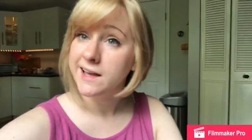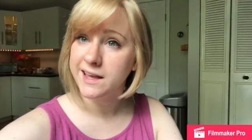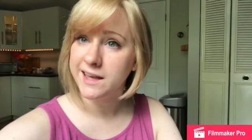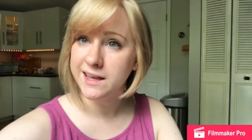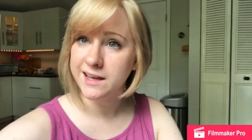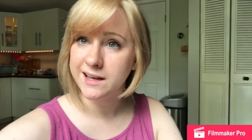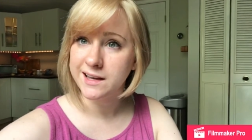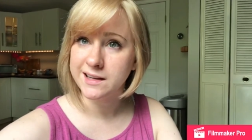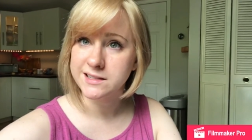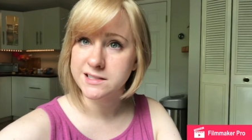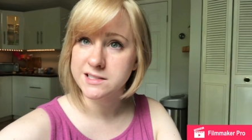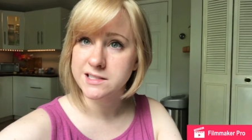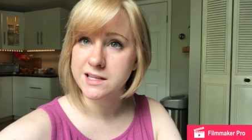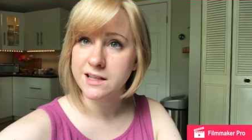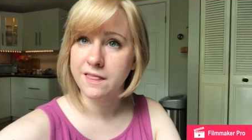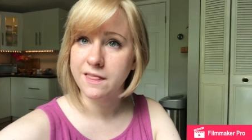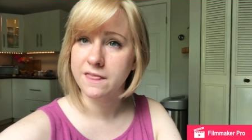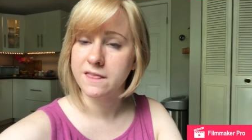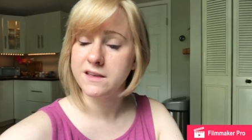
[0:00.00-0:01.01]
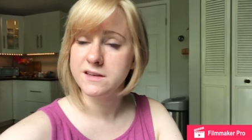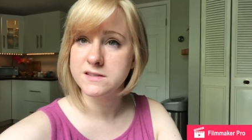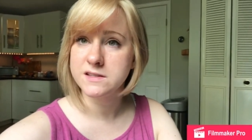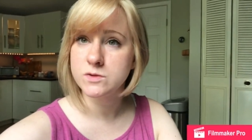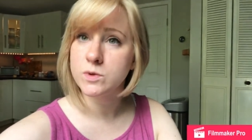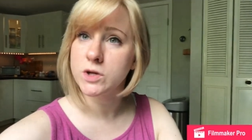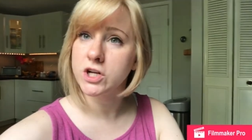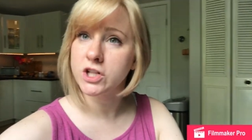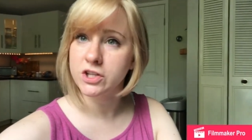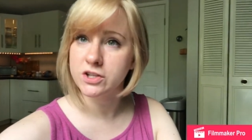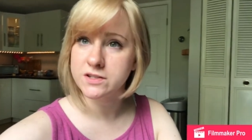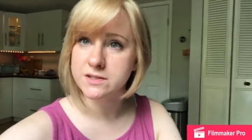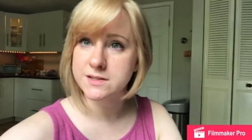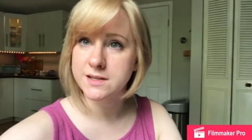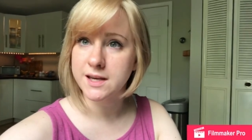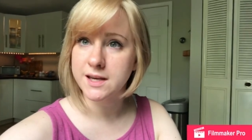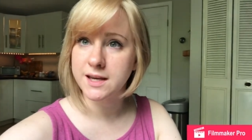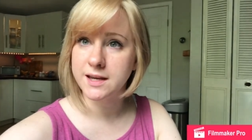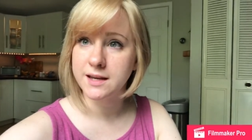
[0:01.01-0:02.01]
And this is what it
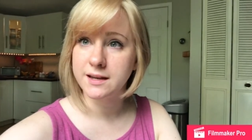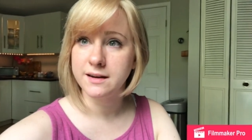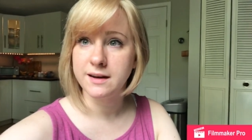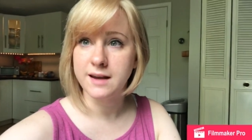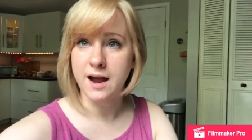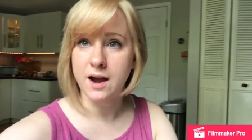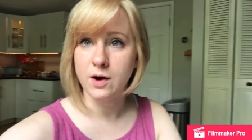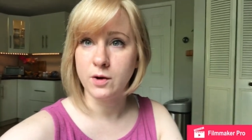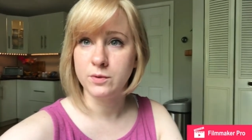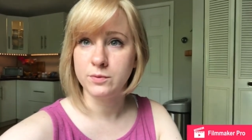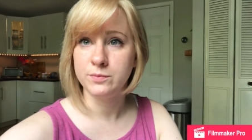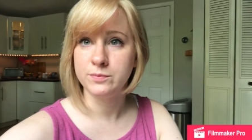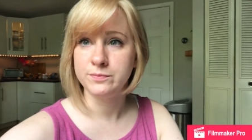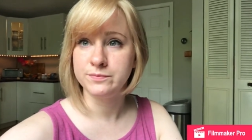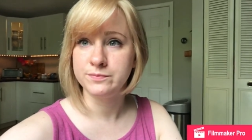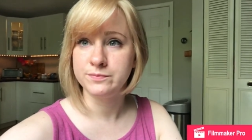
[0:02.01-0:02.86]
looks like now.